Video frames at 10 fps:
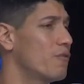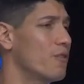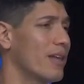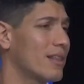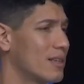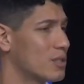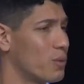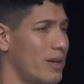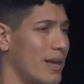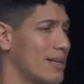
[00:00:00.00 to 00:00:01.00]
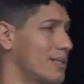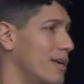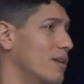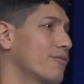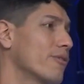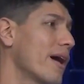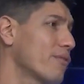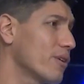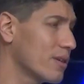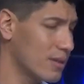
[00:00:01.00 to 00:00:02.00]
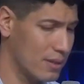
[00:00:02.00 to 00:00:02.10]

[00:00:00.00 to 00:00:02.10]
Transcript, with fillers: you feel like this waiting has taken forever,